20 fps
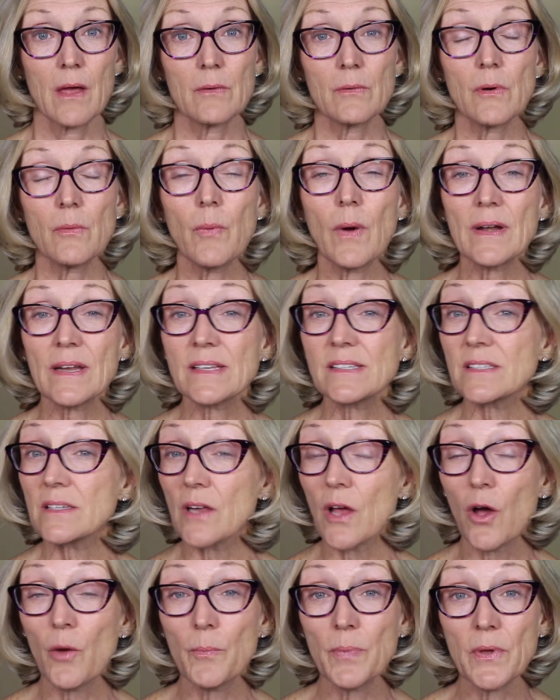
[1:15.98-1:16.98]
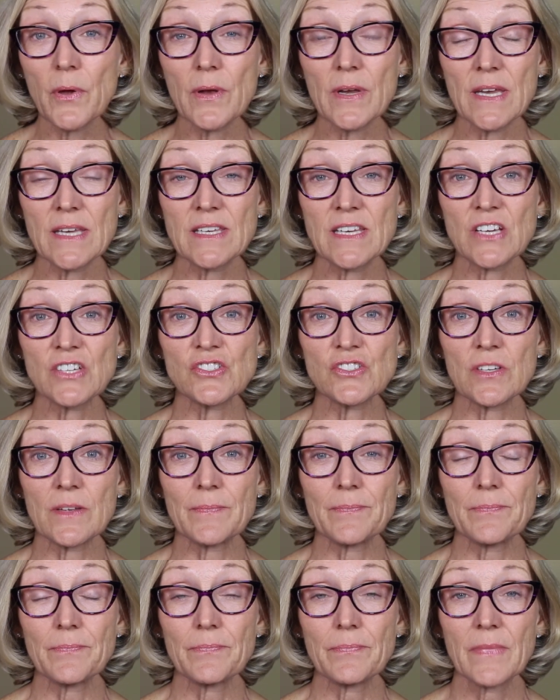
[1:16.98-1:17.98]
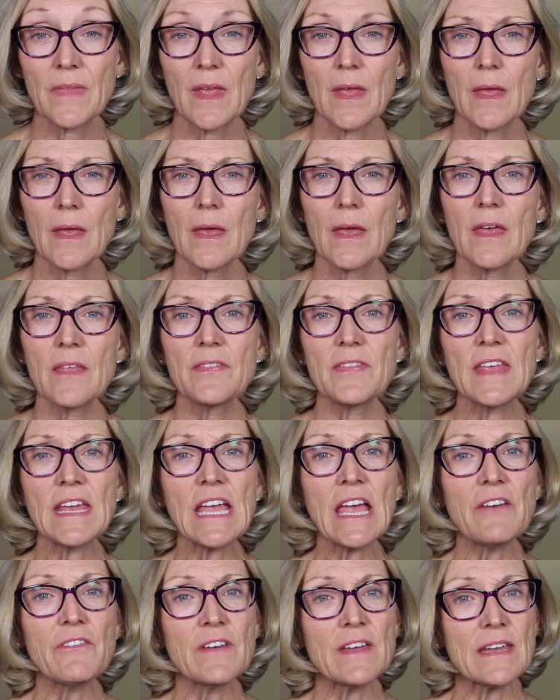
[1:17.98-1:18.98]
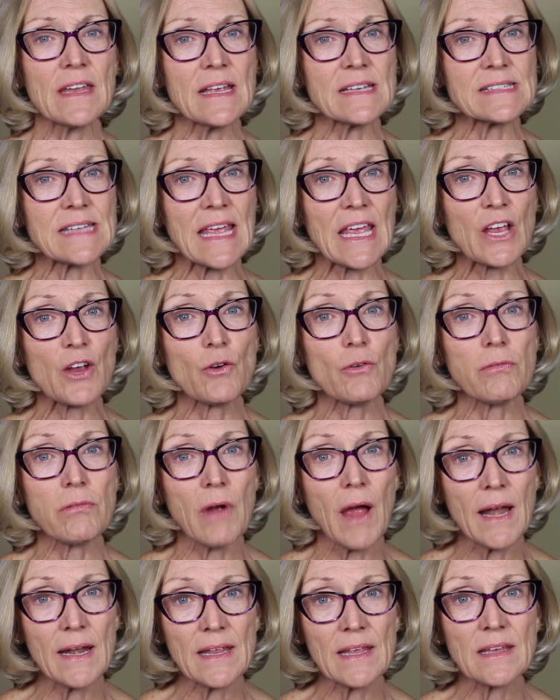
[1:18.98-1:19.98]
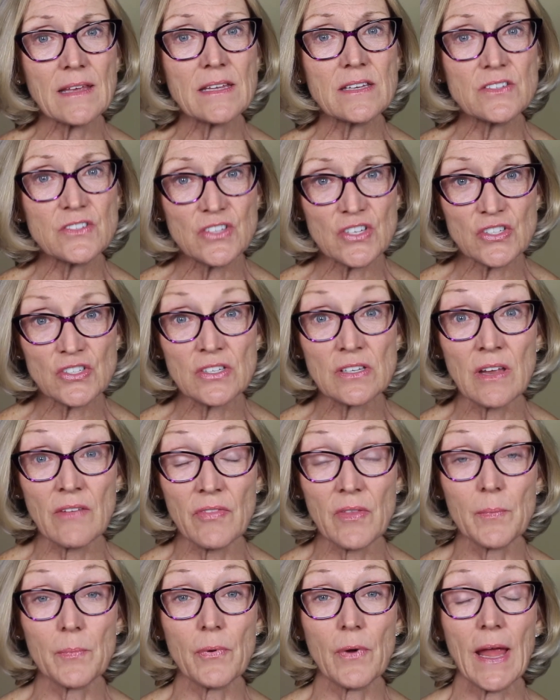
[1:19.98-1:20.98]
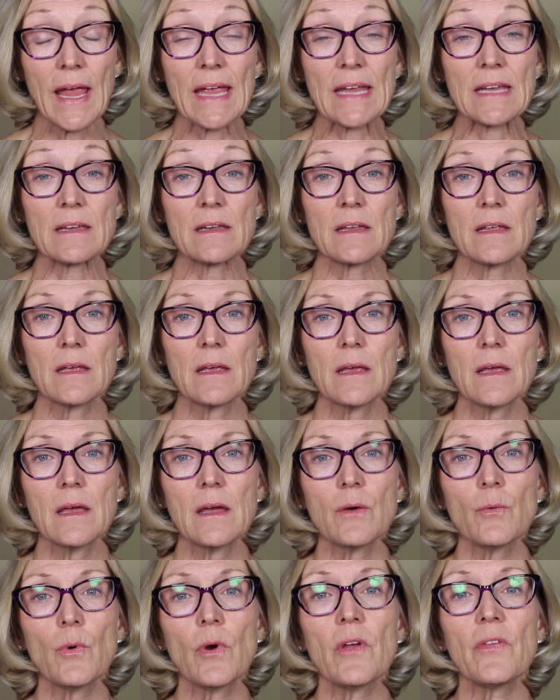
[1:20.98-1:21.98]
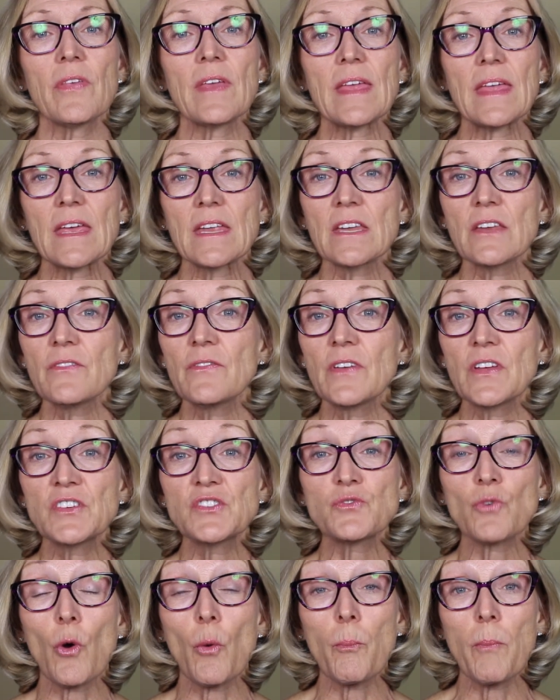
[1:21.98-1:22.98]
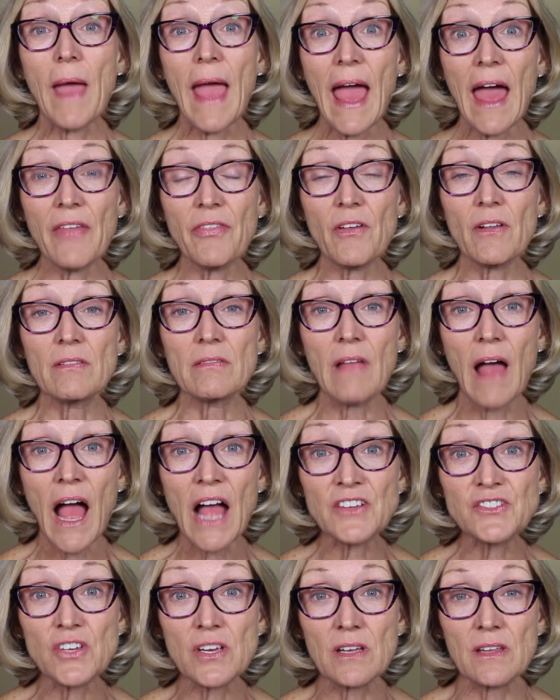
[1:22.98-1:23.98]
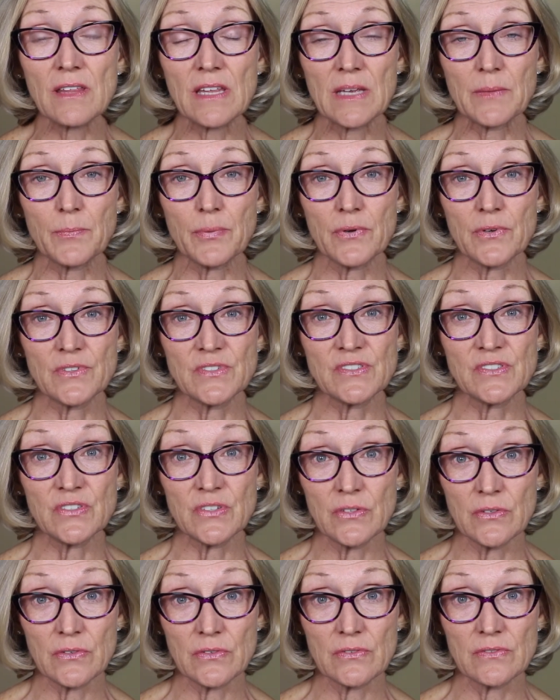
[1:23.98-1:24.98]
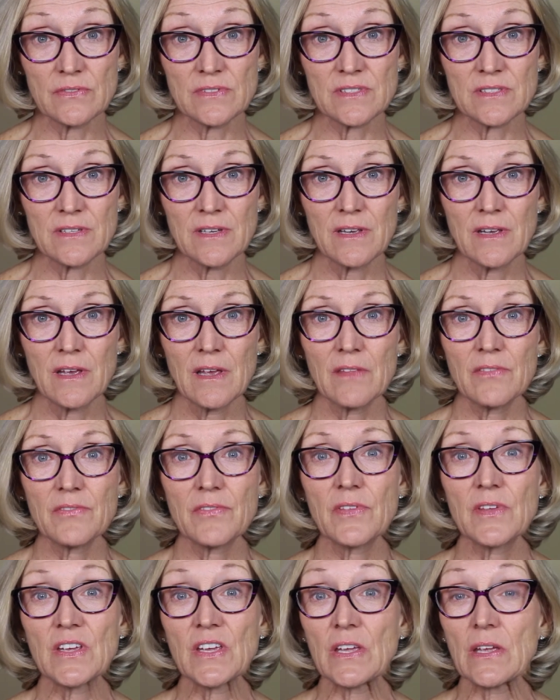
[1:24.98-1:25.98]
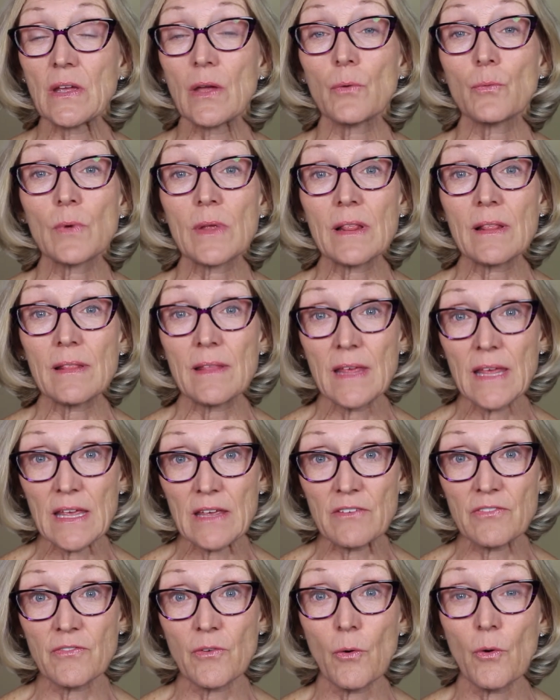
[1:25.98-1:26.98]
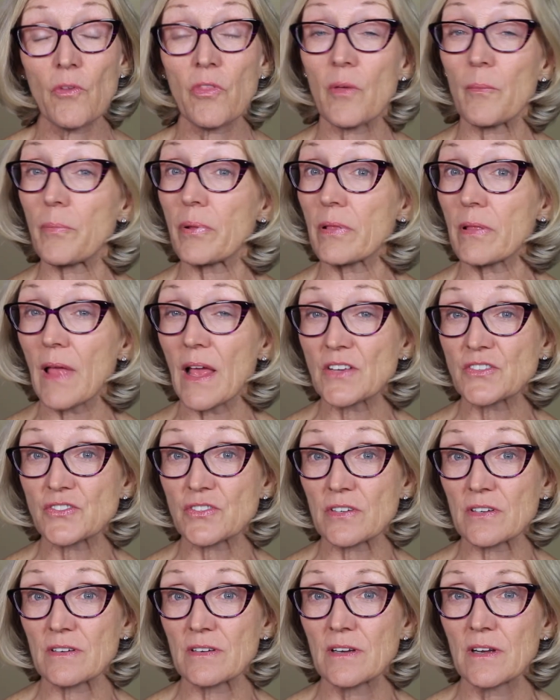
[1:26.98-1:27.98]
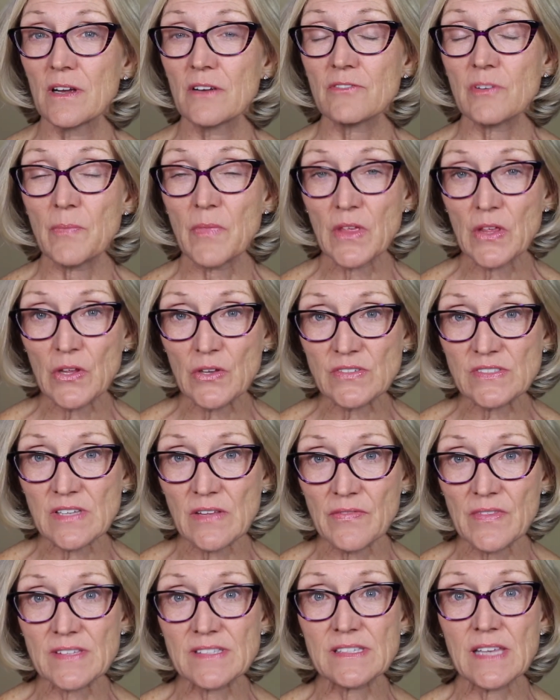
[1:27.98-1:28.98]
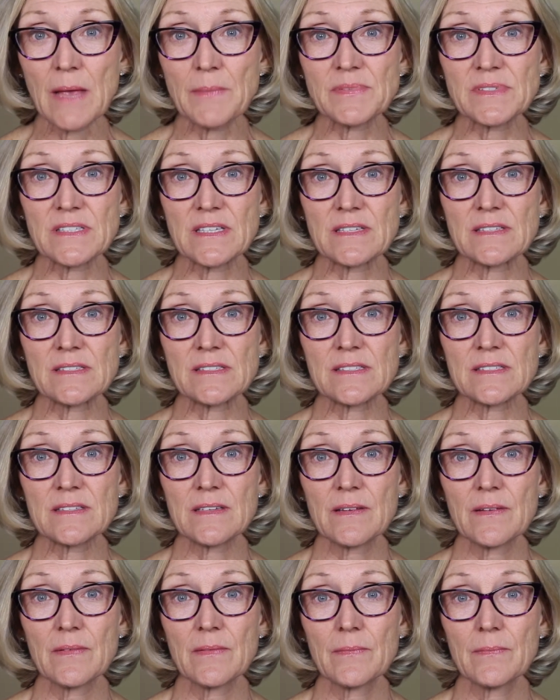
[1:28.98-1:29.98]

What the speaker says: Well, what is an opioid addiction? Think of it as a chronic condition of the brain where the individual pathologically pursues the relief or the pleasure from the use of the substance,